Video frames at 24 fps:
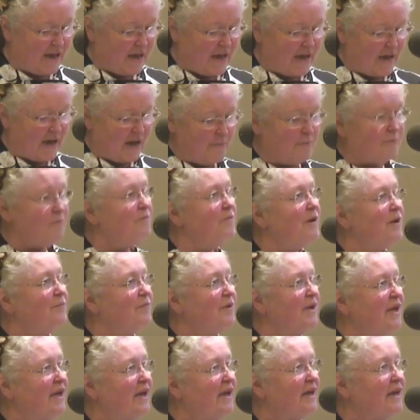Um, when
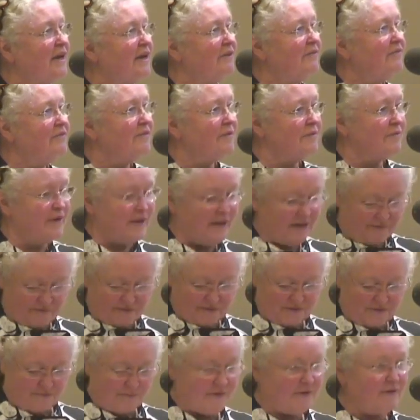we have, we have
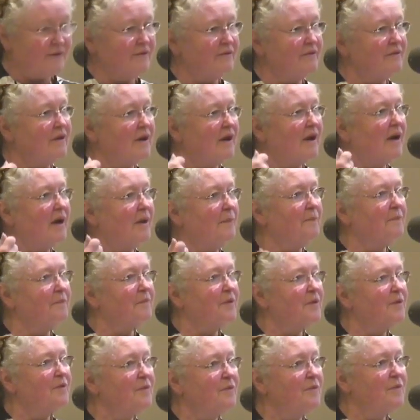this real um,
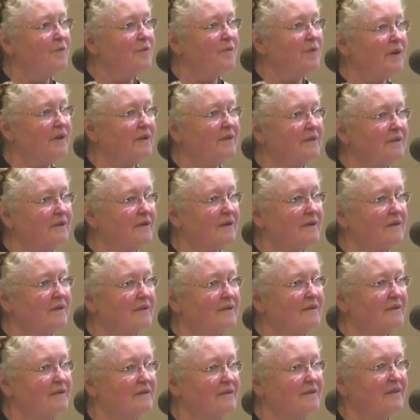quick
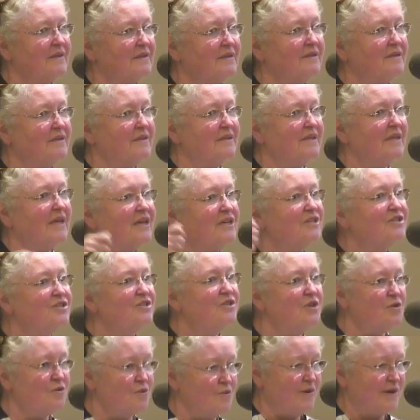little yes,
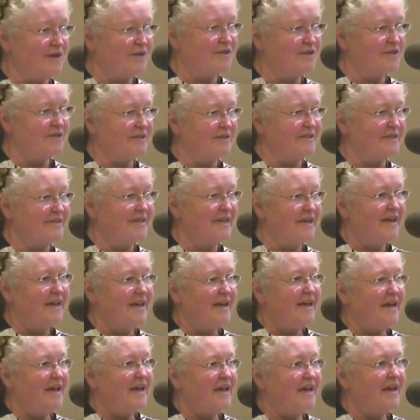no questions.
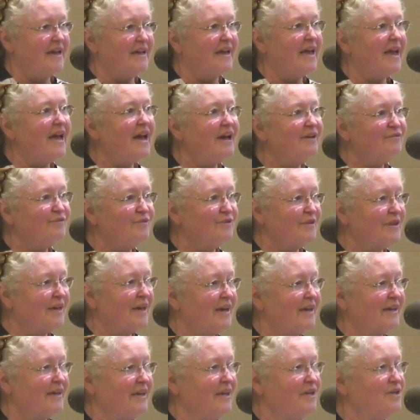And after that,